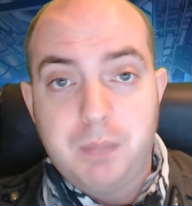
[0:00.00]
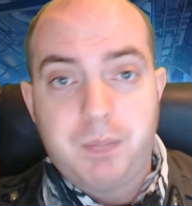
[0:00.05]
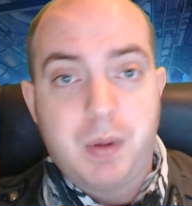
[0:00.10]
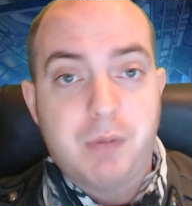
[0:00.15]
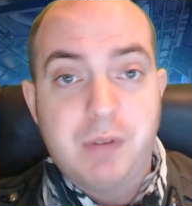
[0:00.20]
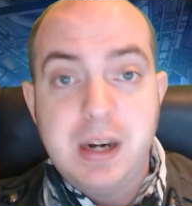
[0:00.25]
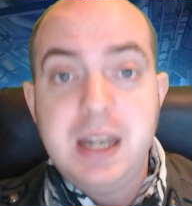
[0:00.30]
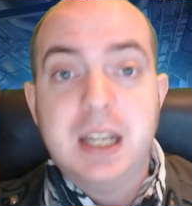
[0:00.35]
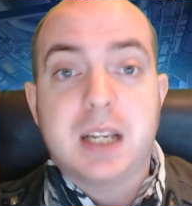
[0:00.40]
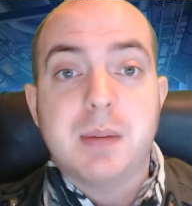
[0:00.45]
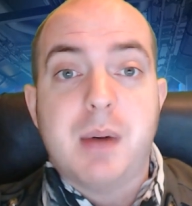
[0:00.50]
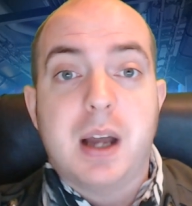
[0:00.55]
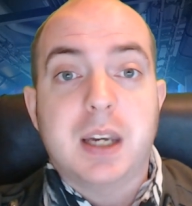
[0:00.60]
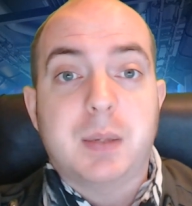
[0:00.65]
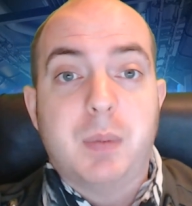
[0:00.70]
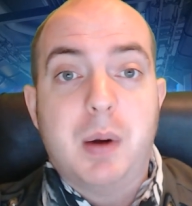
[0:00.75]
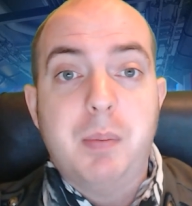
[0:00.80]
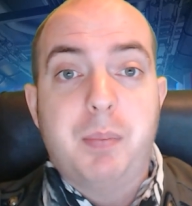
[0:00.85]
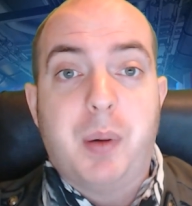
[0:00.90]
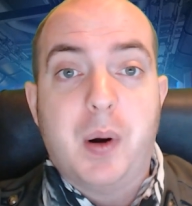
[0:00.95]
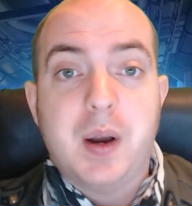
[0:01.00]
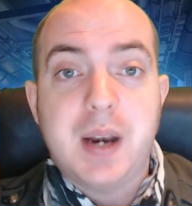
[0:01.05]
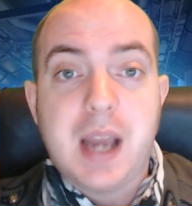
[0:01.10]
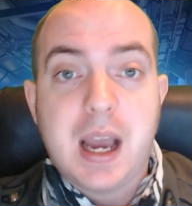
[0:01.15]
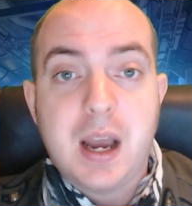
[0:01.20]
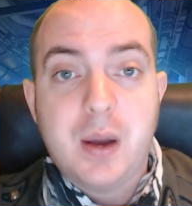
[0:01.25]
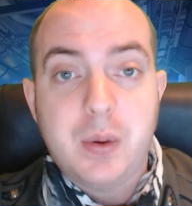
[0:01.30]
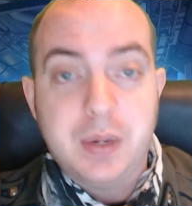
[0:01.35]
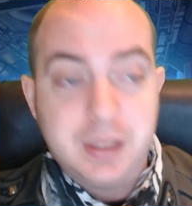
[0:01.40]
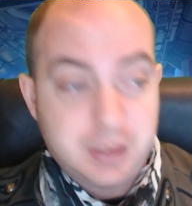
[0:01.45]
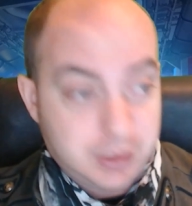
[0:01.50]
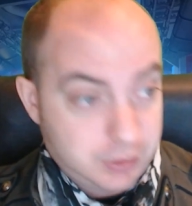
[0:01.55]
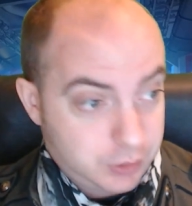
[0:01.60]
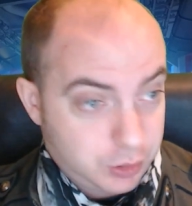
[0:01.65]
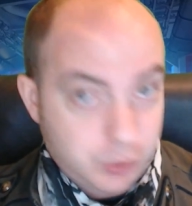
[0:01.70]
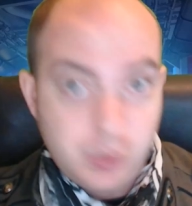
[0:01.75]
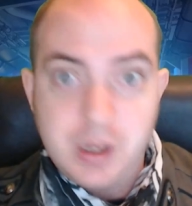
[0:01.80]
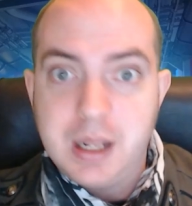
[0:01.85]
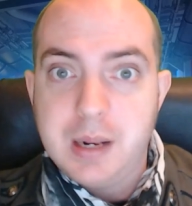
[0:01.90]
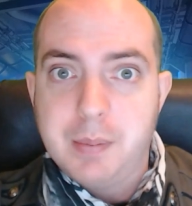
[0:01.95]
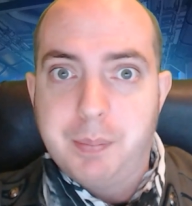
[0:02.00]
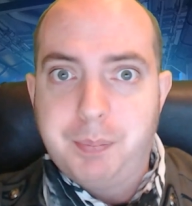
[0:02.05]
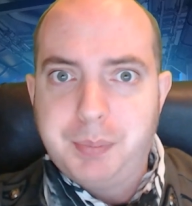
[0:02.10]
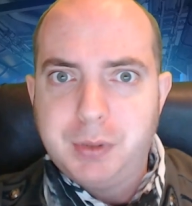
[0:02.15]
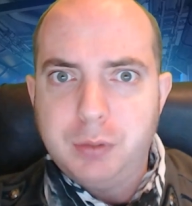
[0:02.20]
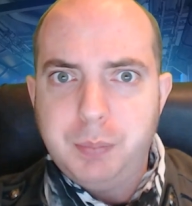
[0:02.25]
Arena Commander 1.0 and shooting